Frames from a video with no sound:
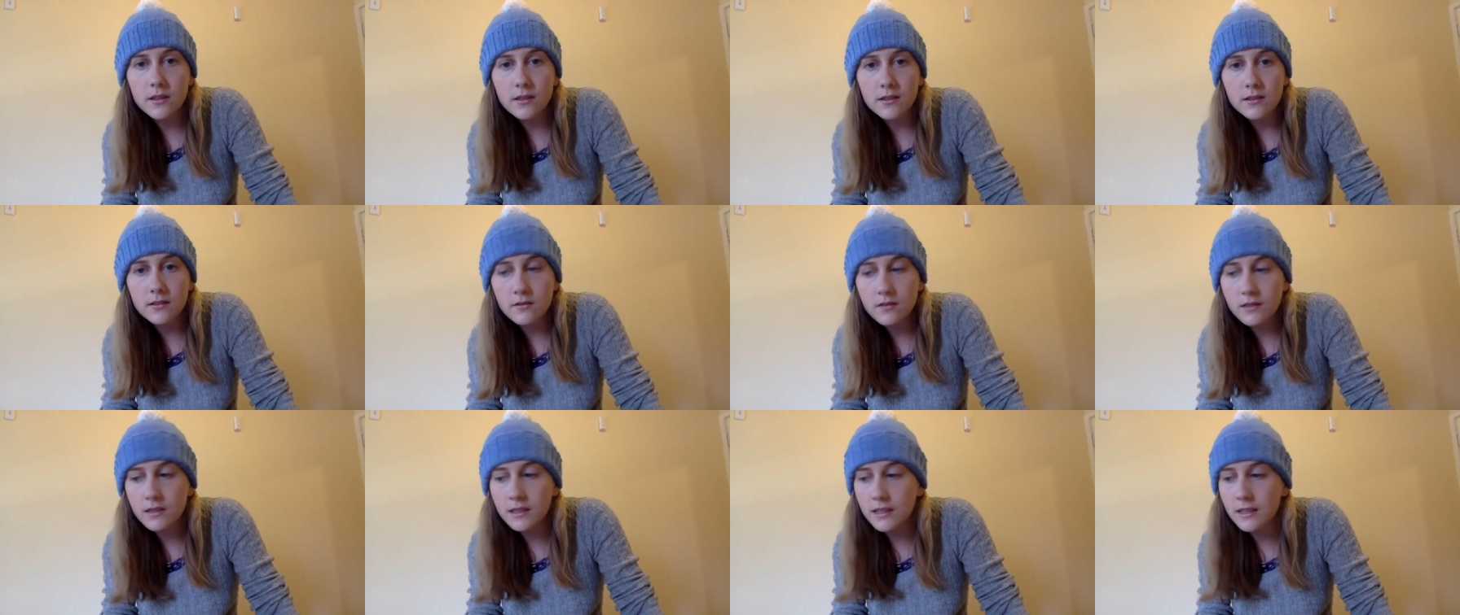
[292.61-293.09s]

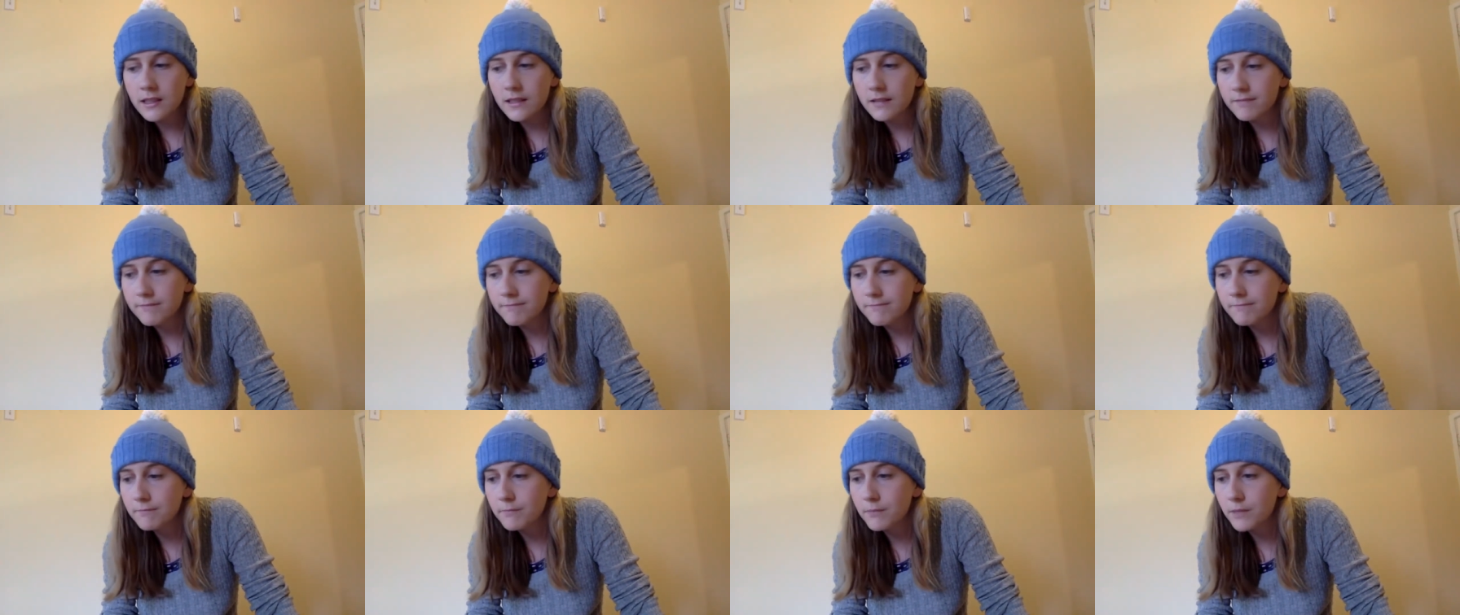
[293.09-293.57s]
It's really
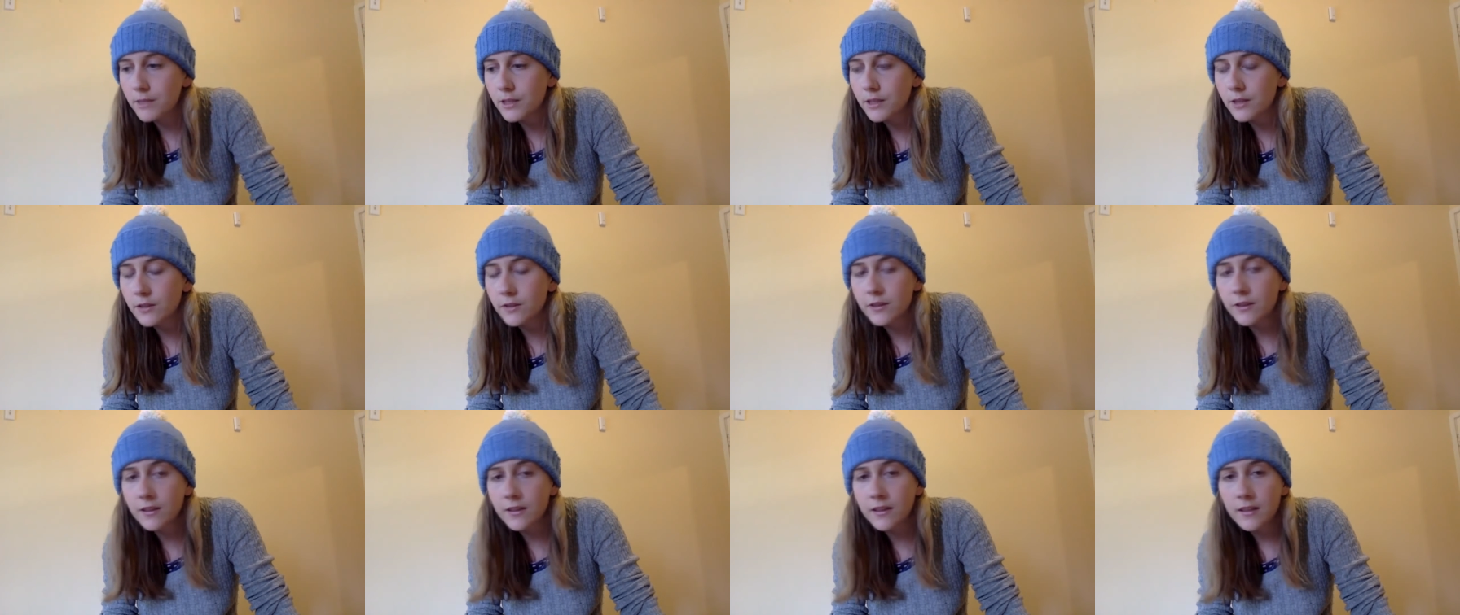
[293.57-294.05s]
pretty
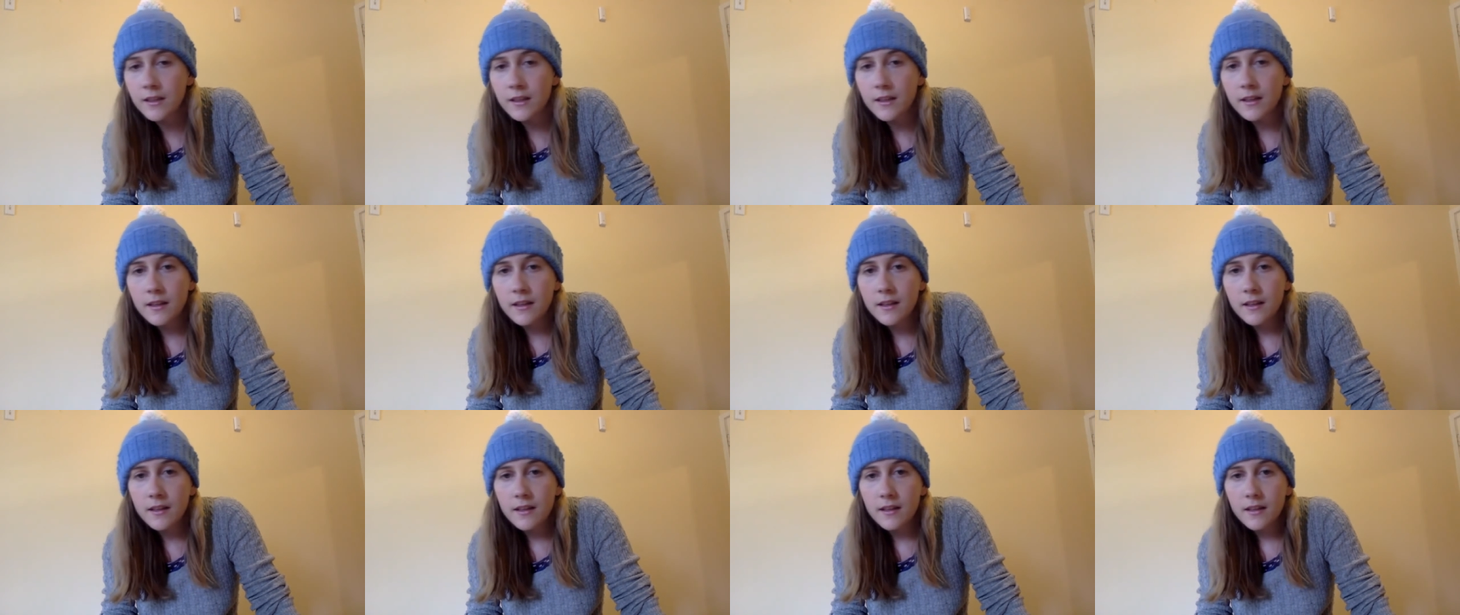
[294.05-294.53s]
good.
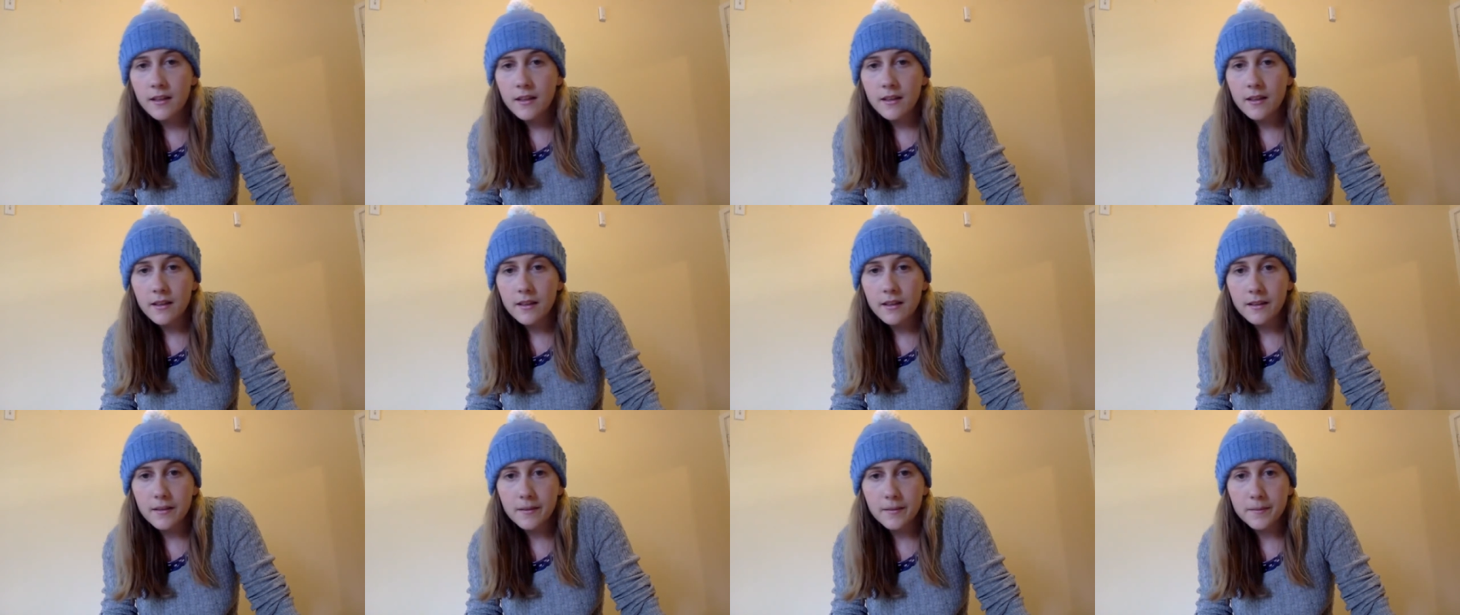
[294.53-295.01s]

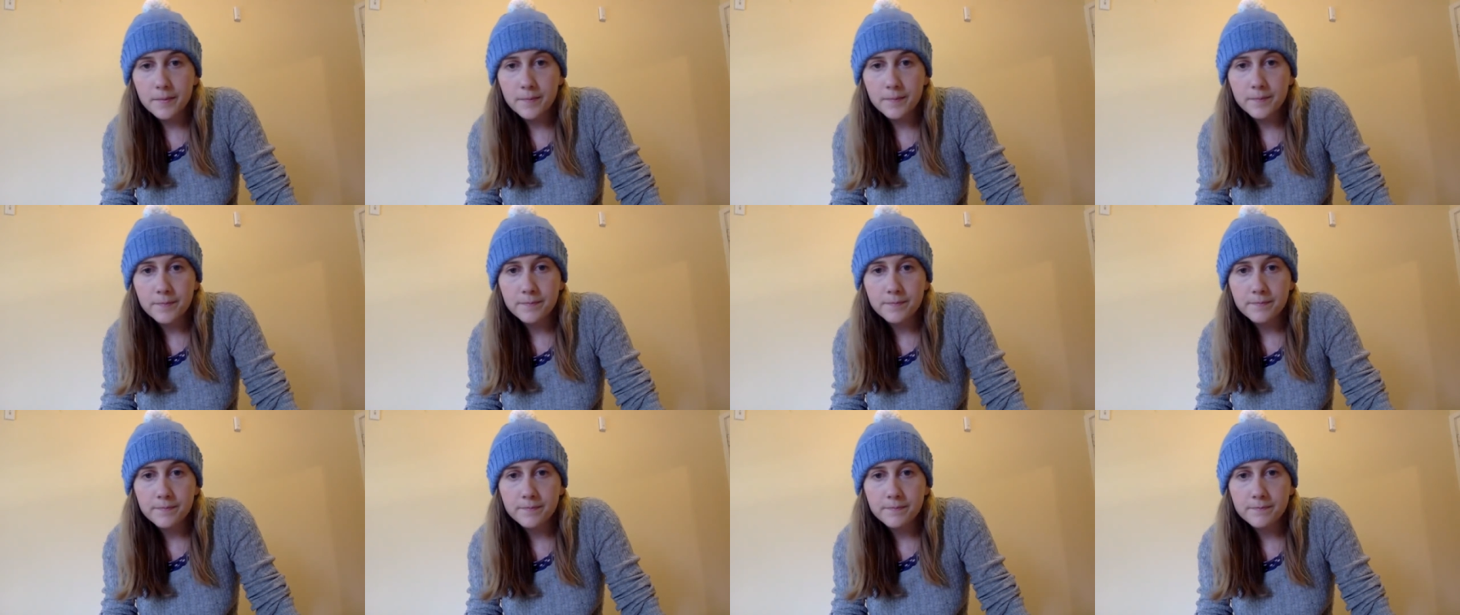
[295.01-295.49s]

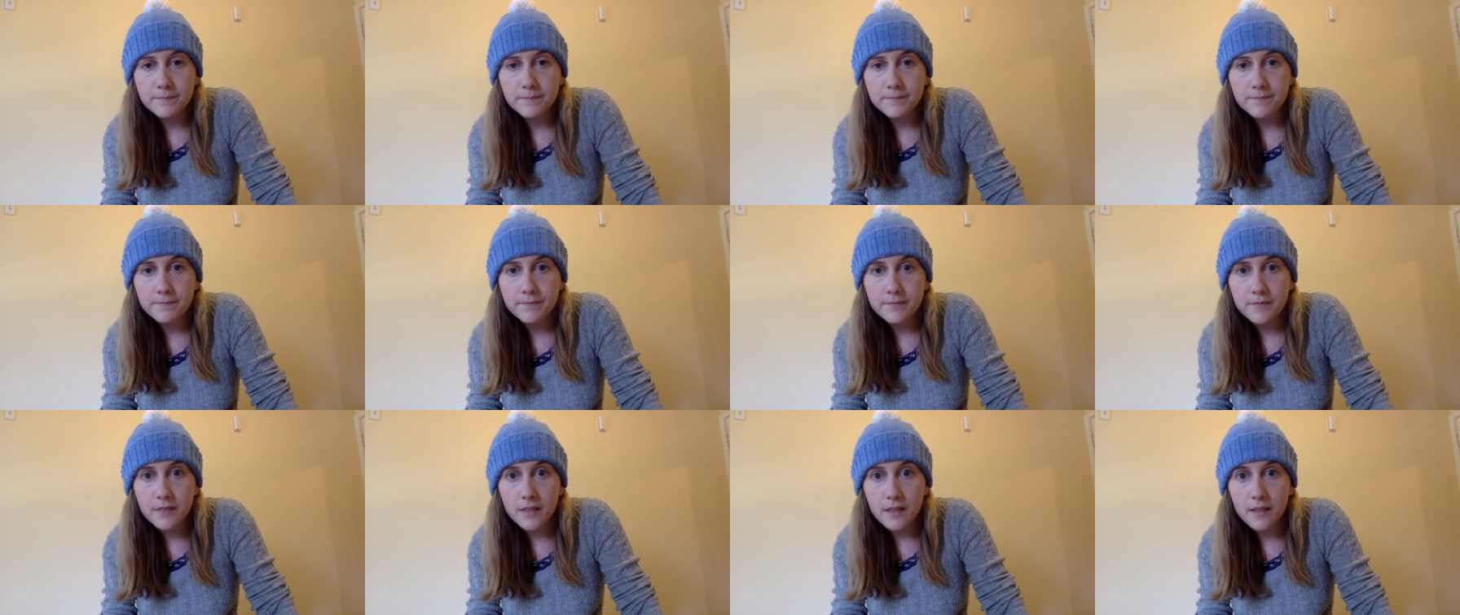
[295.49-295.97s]
Um,
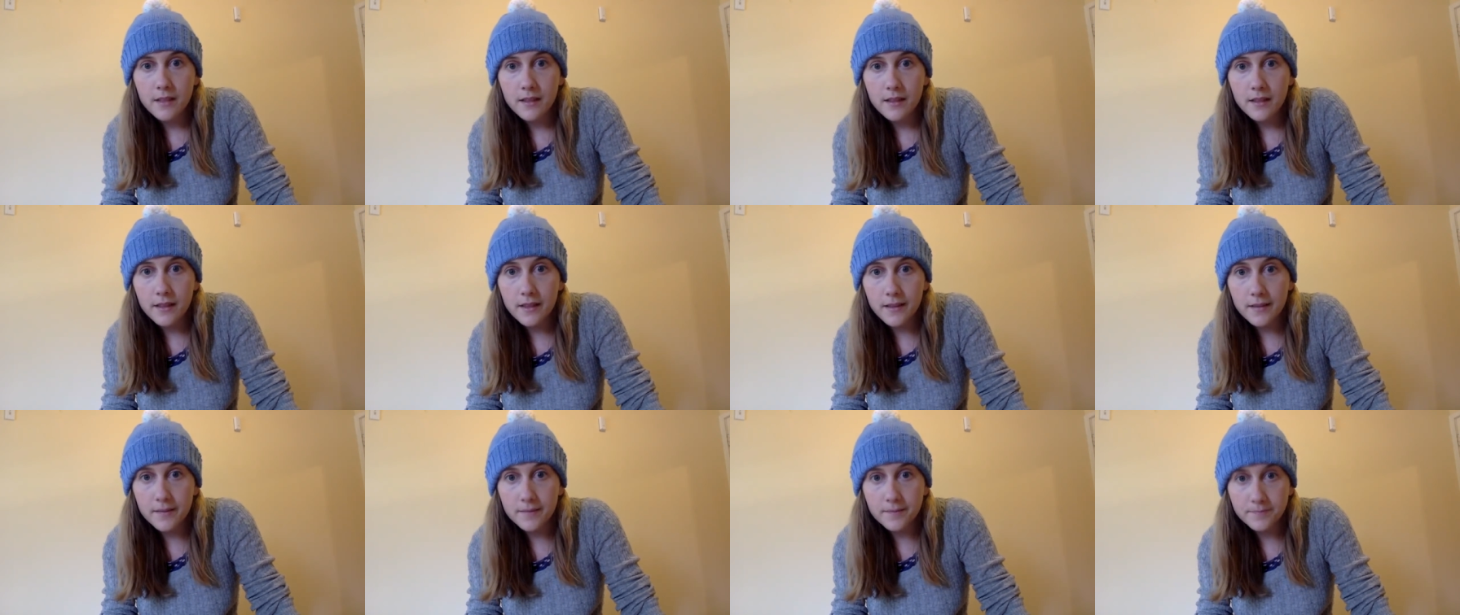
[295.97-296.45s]

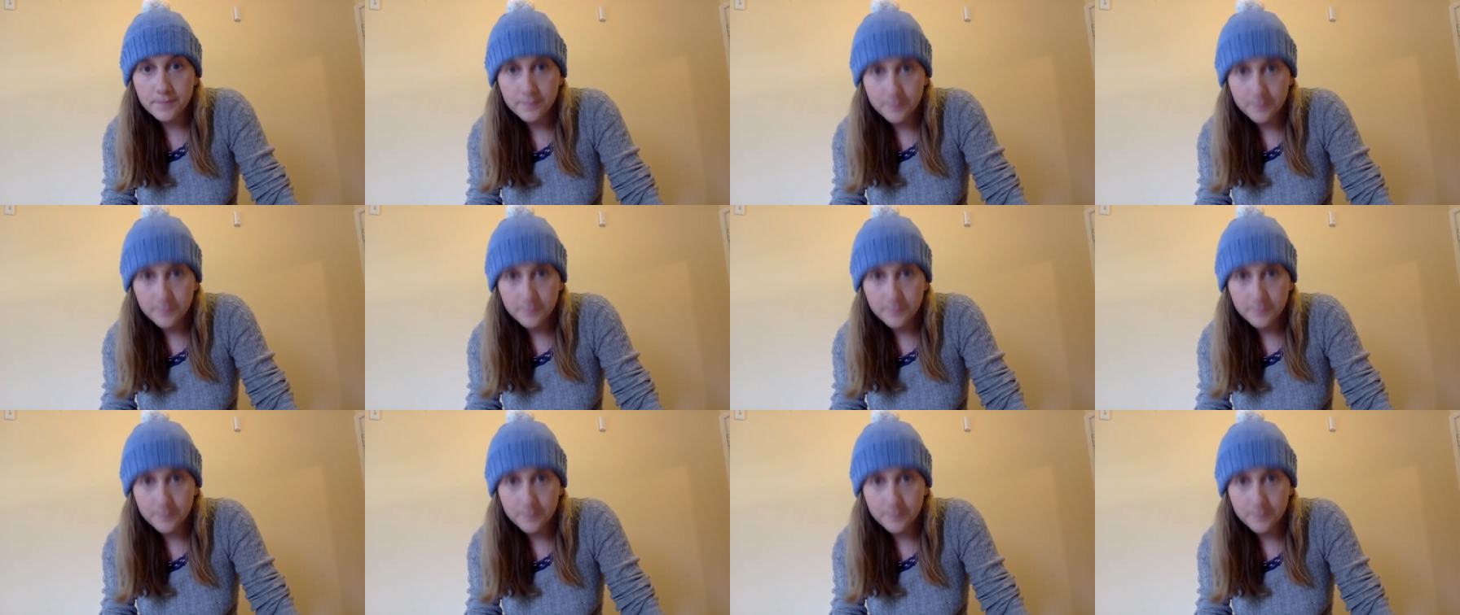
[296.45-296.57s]
yeah.